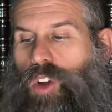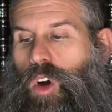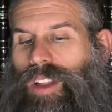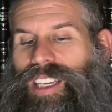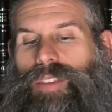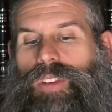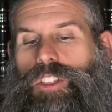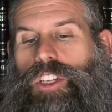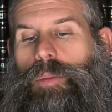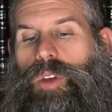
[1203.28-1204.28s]
all evil
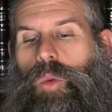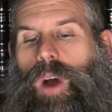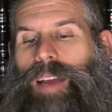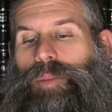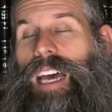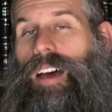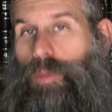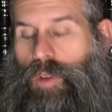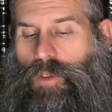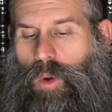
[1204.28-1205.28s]
shall be wiped out
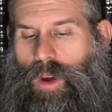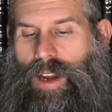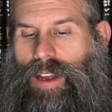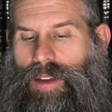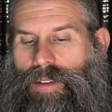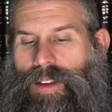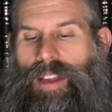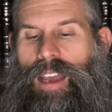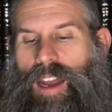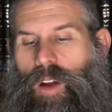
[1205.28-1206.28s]
beforehand.
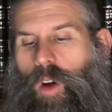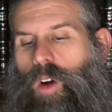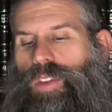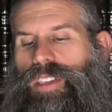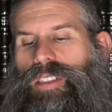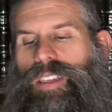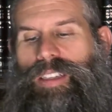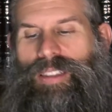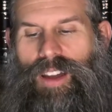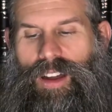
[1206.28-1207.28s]
And all these
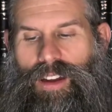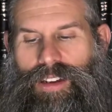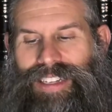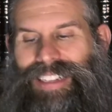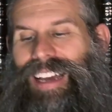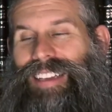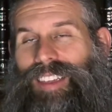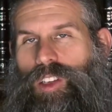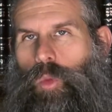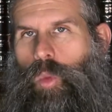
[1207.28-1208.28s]
things are
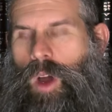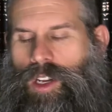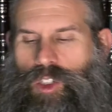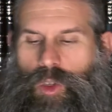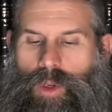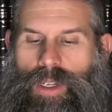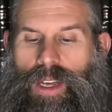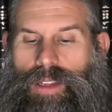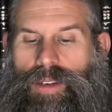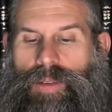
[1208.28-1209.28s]
connected one to
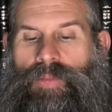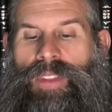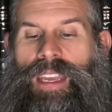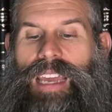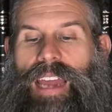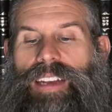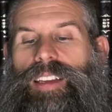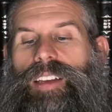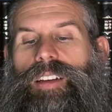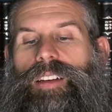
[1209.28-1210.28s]
another. And
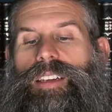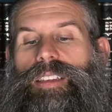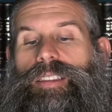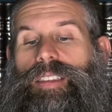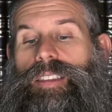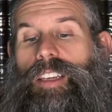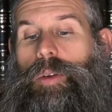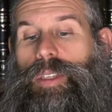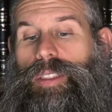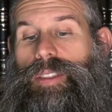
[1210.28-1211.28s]
here is the
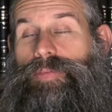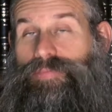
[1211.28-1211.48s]
sequence.